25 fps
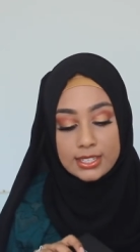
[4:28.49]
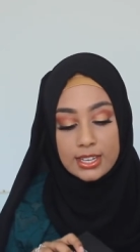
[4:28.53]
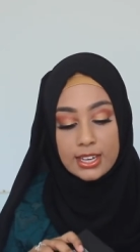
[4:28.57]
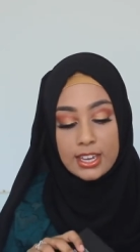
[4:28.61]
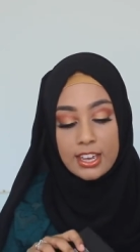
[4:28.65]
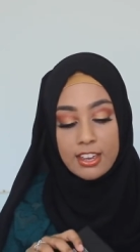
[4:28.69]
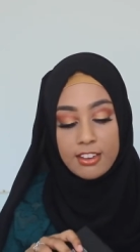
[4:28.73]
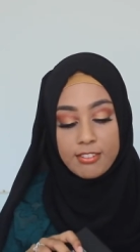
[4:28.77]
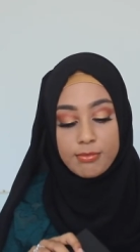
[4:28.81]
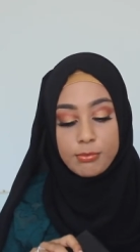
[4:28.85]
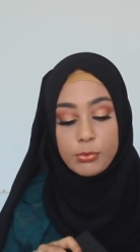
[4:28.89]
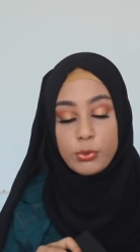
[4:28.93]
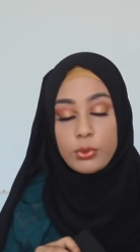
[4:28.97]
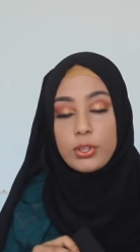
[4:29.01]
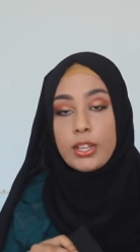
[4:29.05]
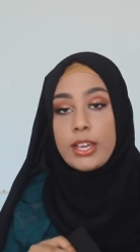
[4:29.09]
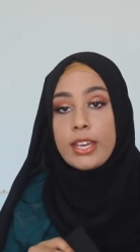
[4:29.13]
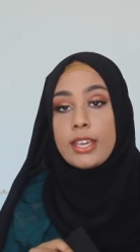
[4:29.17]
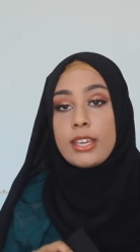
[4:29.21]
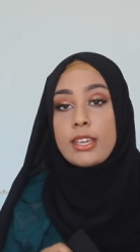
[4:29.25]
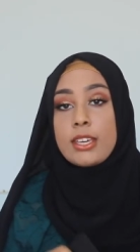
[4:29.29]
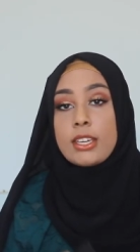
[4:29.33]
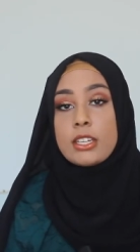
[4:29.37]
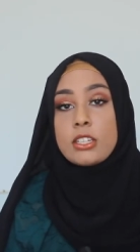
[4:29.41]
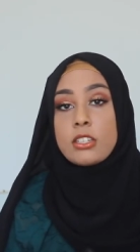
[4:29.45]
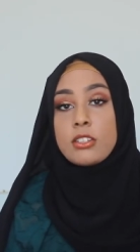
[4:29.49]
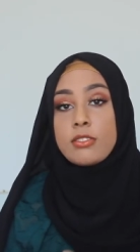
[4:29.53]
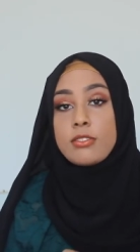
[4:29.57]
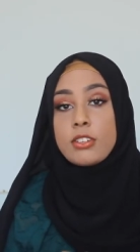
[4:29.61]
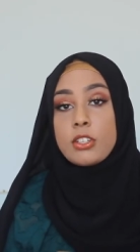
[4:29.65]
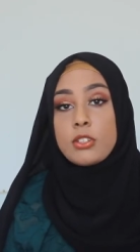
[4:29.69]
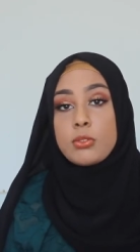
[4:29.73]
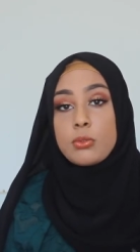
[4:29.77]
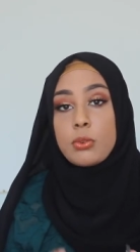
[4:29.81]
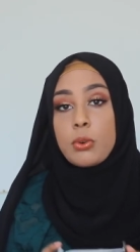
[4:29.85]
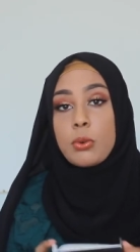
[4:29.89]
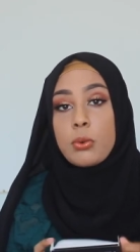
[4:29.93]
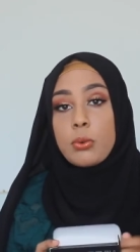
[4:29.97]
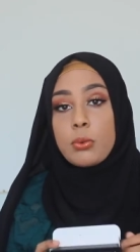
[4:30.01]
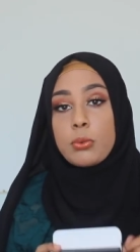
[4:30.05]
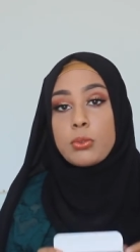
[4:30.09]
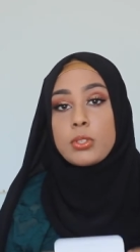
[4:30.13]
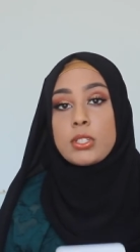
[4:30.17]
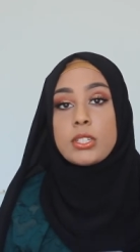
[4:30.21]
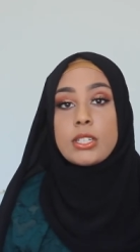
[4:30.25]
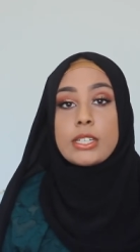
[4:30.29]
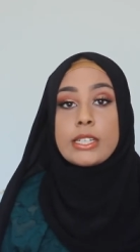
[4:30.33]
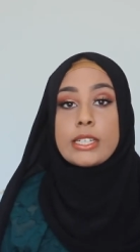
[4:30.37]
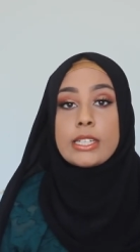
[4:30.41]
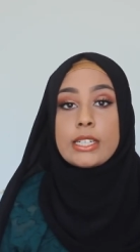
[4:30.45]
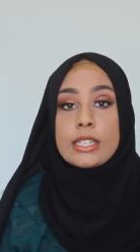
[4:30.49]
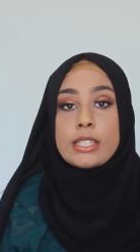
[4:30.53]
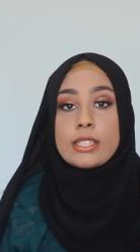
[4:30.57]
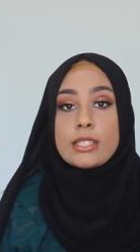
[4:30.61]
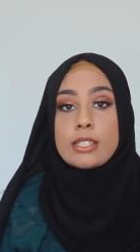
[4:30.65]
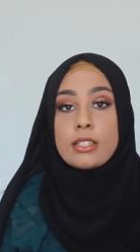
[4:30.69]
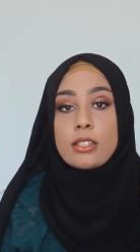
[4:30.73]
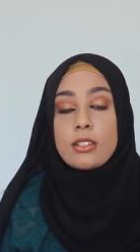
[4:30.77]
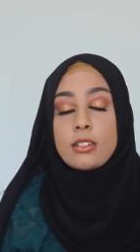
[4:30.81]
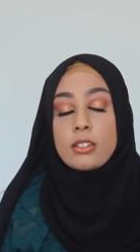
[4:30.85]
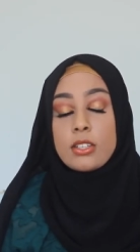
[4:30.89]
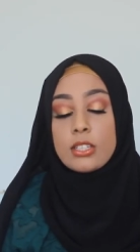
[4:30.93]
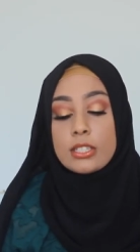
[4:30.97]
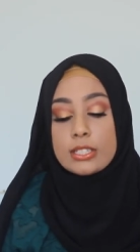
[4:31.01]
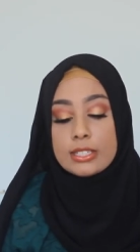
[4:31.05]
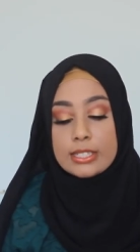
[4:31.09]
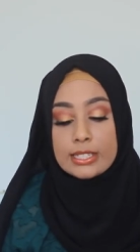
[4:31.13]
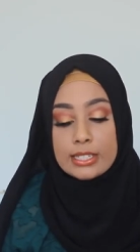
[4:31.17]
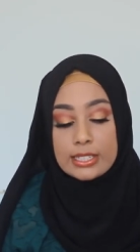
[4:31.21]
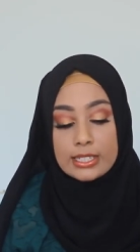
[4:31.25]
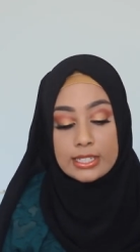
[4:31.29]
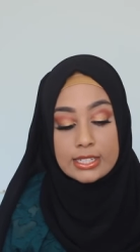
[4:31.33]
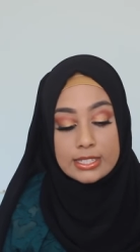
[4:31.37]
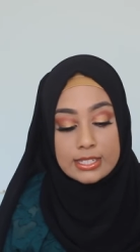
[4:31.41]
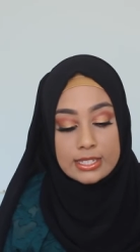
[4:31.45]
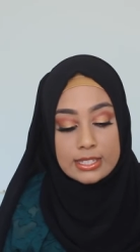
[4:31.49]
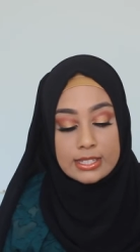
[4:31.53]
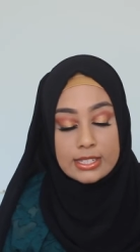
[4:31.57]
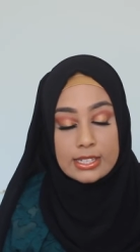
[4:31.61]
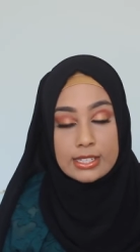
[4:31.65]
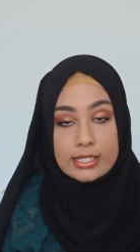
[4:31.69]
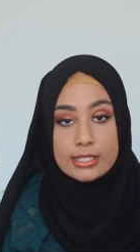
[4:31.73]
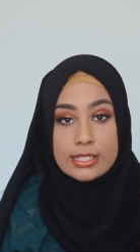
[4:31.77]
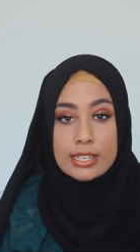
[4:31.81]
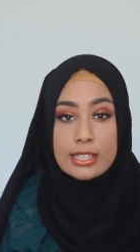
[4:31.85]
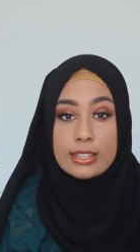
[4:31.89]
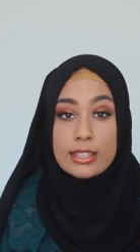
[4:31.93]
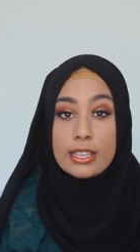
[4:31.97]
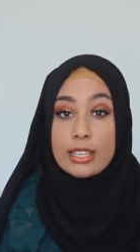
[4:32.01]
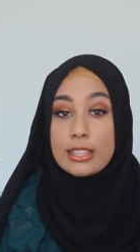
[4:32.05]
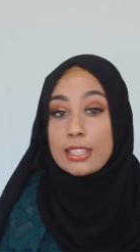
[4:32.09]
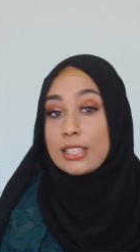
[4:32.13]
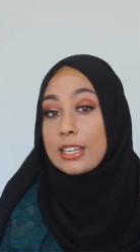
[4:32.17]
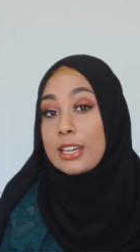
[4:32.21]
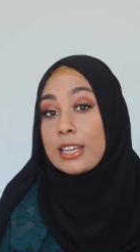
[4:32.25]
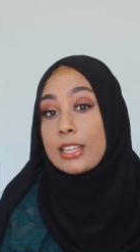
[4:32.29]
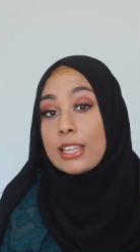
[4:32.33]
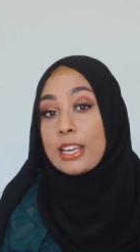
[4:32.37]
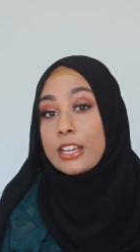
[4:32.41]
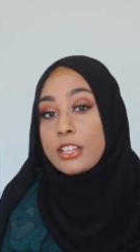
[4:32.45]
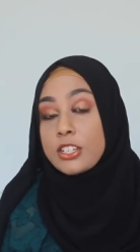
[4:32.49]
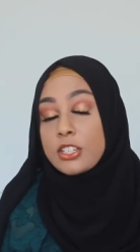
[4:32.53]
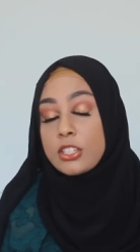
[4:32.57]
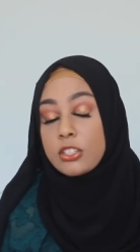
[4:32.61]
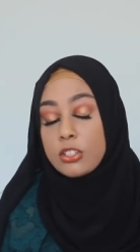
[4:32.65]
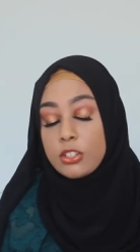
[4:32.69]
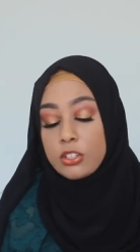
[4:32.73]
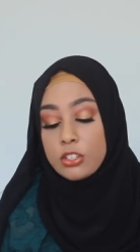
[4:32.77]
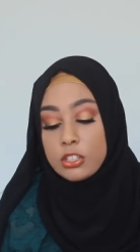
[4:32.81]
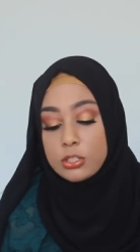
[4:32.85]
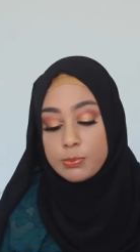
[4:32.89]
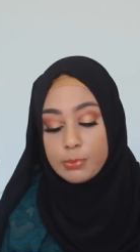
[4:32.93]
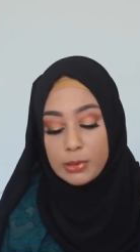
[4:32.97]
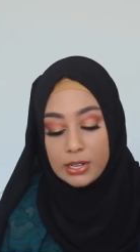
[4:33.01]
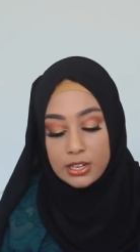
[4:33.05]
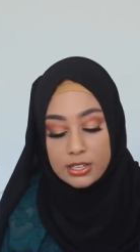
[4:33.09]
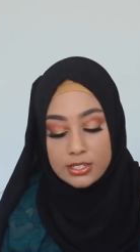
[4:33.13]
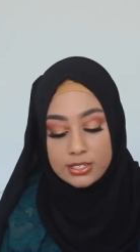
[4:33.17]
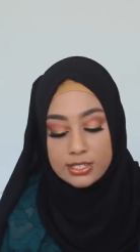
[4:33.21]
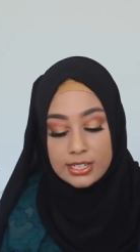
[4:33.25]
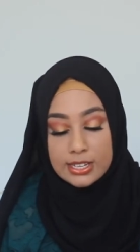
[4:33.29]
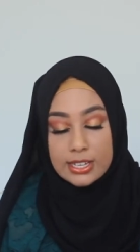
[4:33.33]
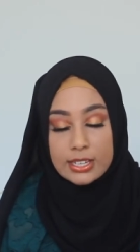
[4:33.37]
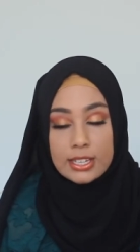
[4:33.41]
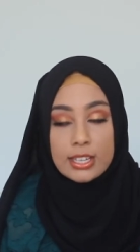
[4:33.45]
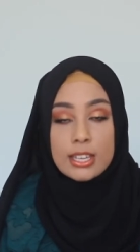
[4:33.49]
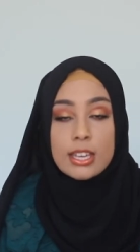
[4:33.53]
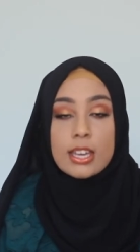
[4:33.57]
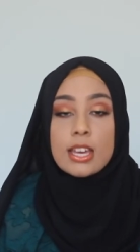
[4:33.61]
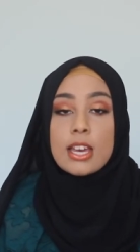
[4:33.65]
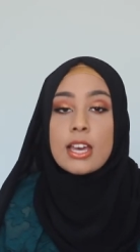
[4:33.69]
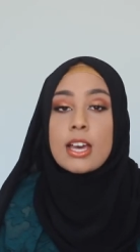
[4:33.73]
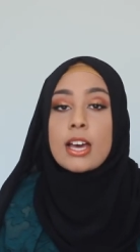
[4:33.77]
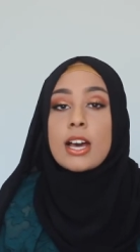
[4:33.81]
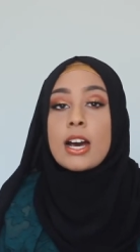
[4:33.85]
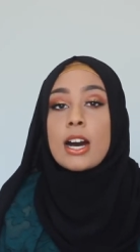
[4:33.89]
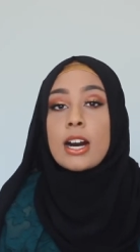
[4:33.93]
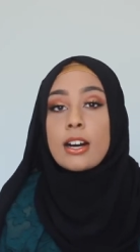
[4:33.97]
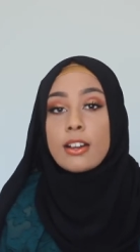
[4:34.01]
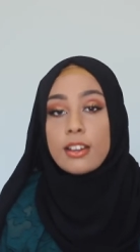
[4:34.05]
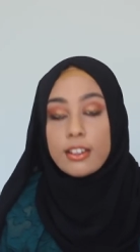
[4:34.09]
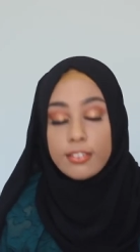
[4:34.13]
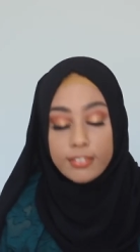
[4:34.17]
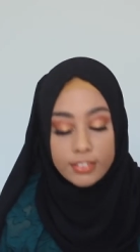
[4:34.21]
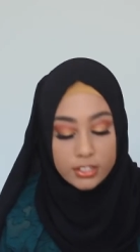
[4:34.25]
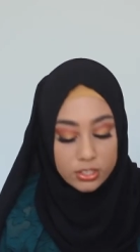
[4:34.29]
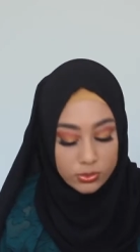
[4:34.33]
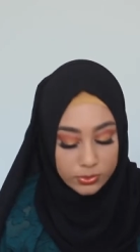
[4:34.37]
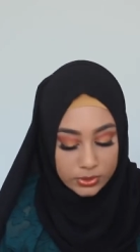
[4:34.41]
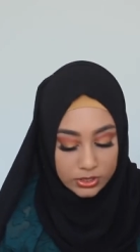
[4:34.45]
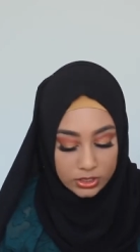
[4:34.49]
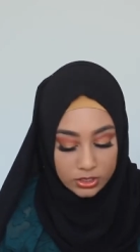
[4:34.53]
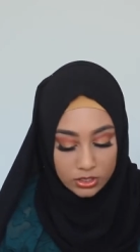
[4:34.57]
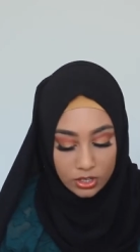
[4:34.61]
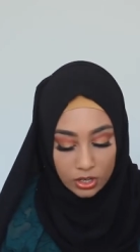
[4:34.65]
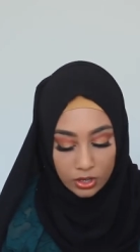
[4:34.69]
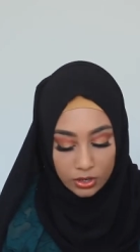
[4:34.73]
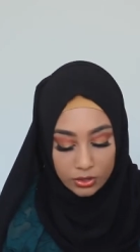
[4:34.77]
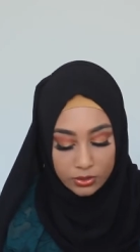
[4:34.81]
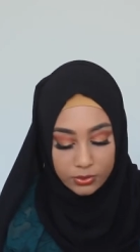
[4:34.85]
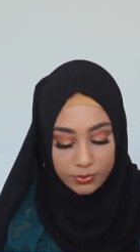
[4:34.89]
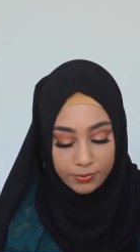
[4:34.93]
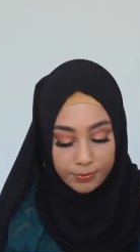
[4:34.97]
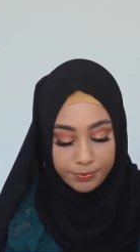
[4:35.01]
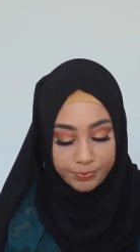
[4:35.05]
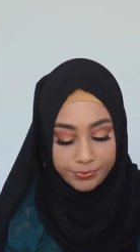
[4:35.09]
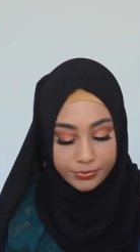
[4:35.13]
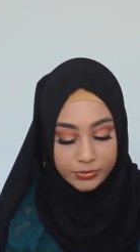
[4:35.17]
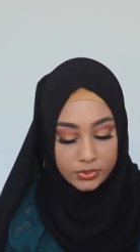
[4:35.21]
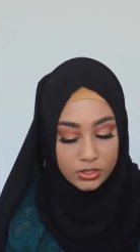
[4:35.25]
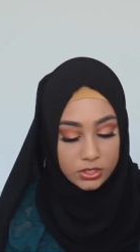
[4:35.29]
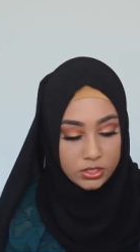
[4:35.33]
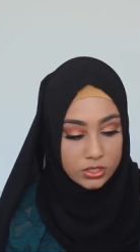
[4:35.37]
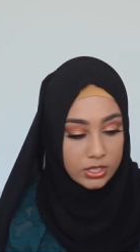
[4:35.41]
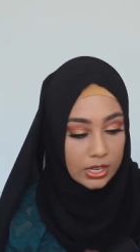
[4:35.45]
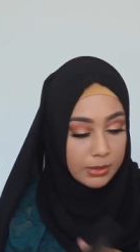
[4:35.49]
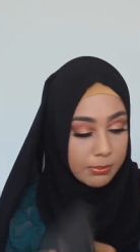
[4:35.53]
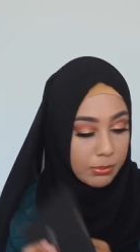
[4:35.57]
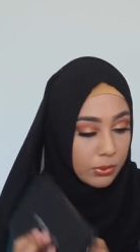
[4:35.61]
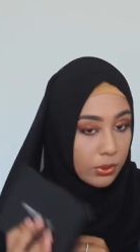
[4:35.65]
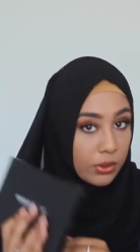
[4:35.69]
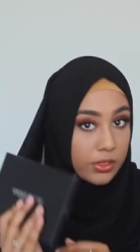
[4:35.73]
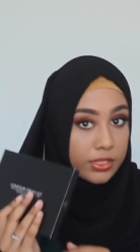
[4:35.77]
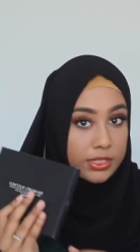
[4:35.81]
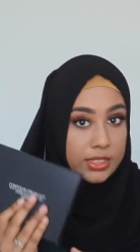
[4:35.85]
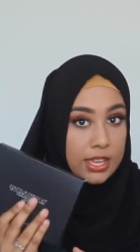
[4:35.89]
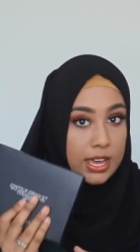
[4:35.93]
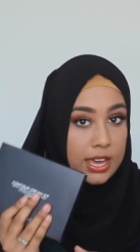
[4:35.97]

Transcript: I have more like individual sticks and concealers and things like that that I like to use. But I was like, I'll give this one a go. So I bought